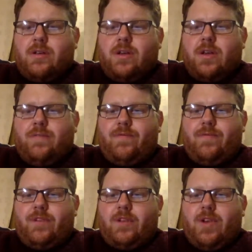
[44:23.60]

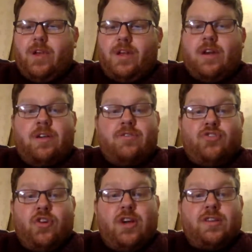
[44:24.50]
And I've
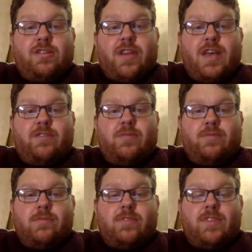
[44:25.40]
tried to save
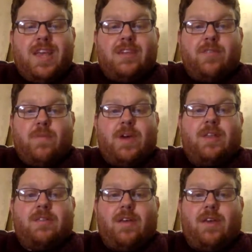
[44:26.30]
some seeds from that
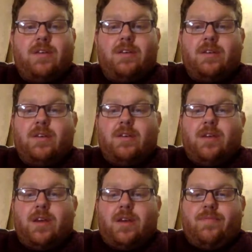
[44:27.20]
this year.
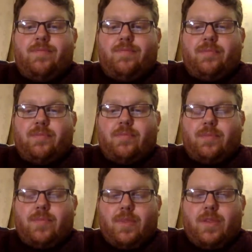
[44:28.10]
The
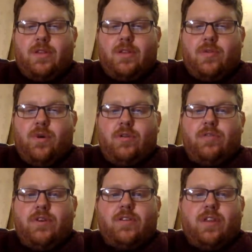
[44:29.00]

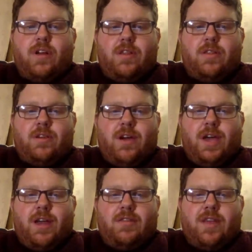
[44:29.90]
first lot that
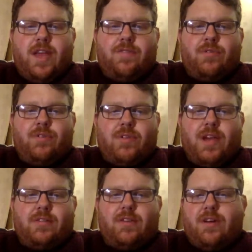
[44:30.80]
I had saved, which was
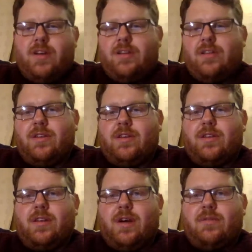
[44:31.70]
outside,
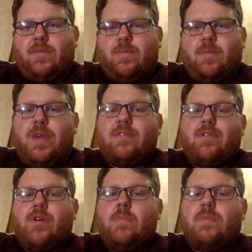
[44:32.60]
I was a bit of
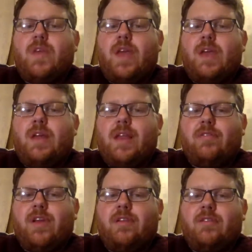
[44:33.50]
a numpty,
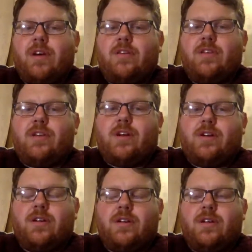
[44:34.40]
left it outside too
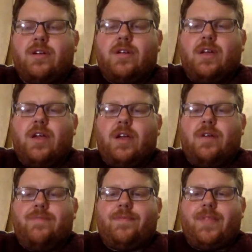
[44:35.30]
long,
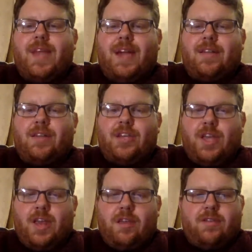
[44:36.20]
and the
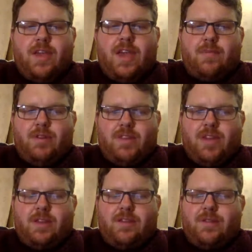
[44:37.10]
chickens ate my
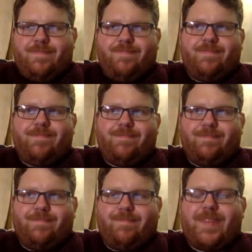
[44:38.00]
seeds.
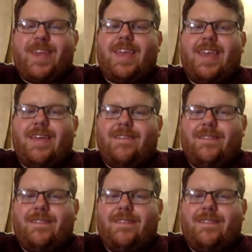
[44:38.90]
Yeah.